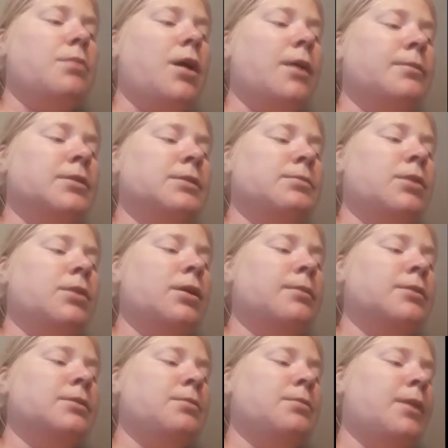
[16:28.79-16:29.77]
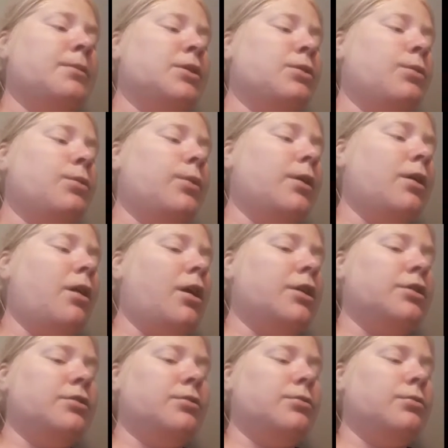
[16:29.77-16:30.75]
Mommy, mommy, mommy, where
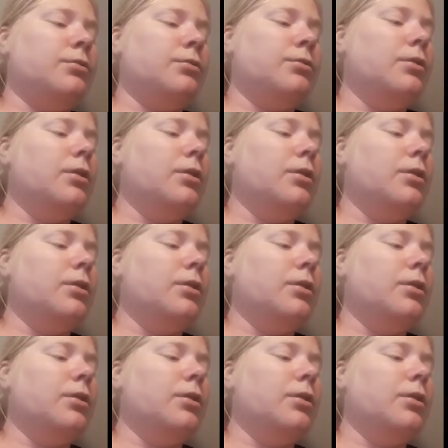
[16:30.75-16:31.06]
are you?